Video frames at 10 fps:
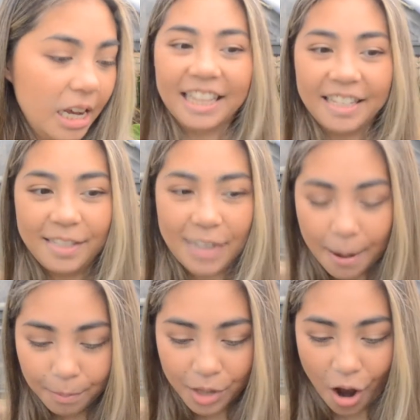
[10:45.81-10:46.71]
The
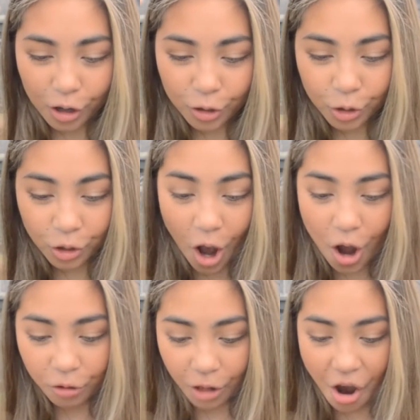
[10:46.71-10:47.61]
stems are
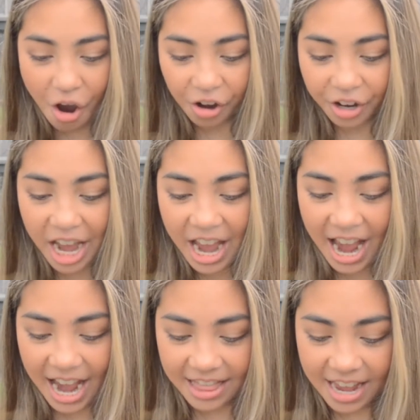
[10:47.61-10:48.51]
so long,
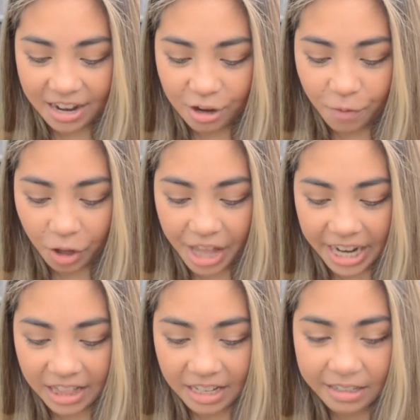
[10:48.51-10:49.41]
and then you've got
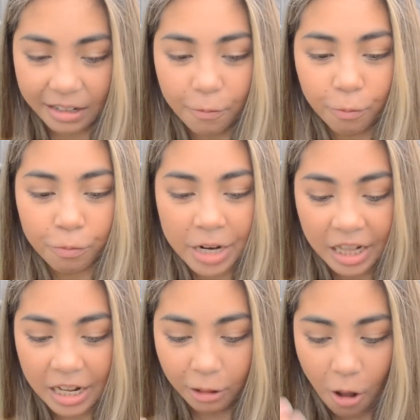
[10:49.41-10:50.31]
like these
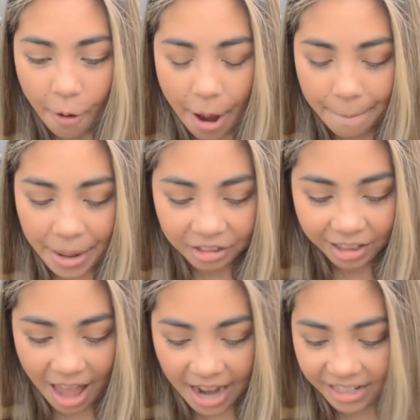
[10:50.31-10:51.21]
really long
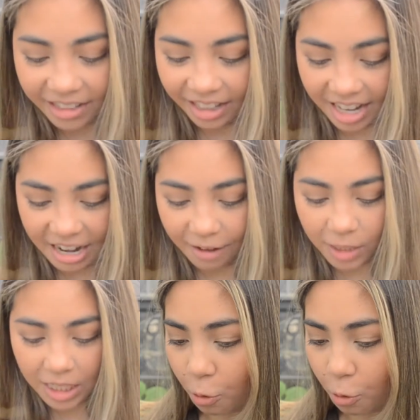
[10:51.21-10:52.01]
belt-like leaves.